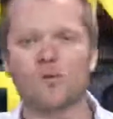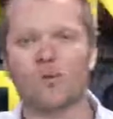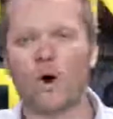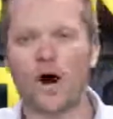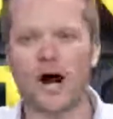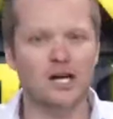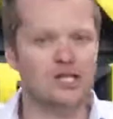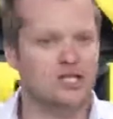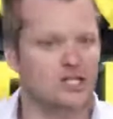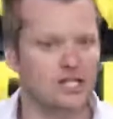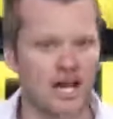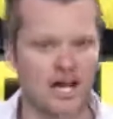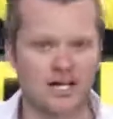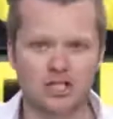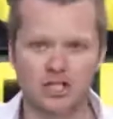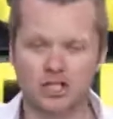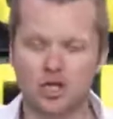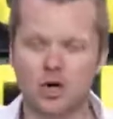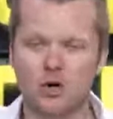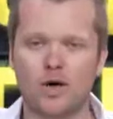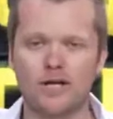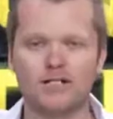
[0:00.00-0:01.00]
Watch that
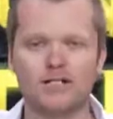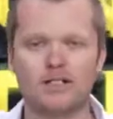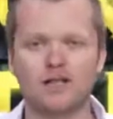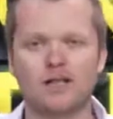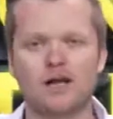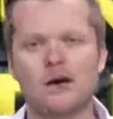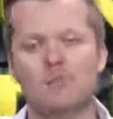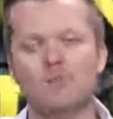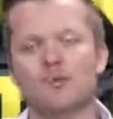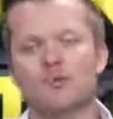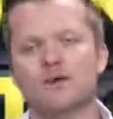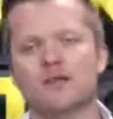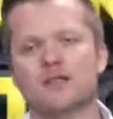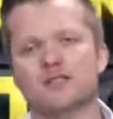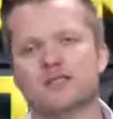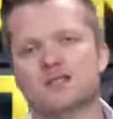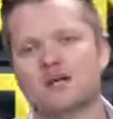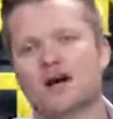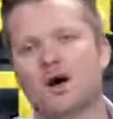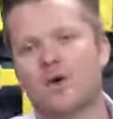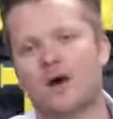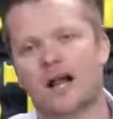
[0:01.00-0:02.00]
show I did a couple weeks
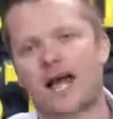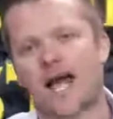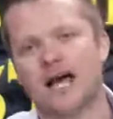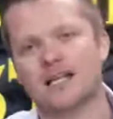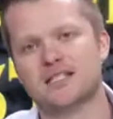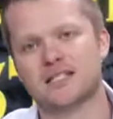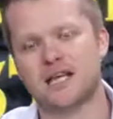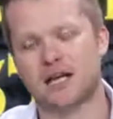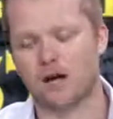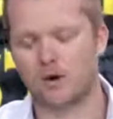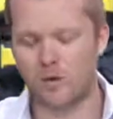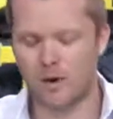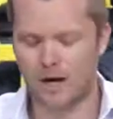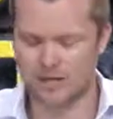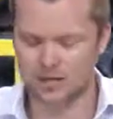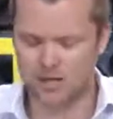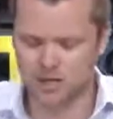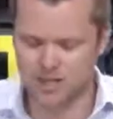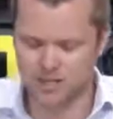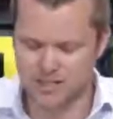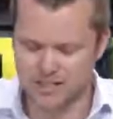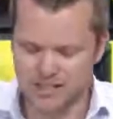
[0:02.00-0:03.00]
ago on asking
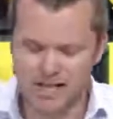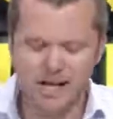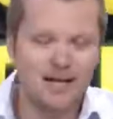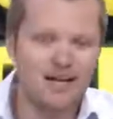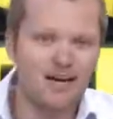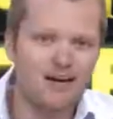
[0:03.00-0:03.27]
questions.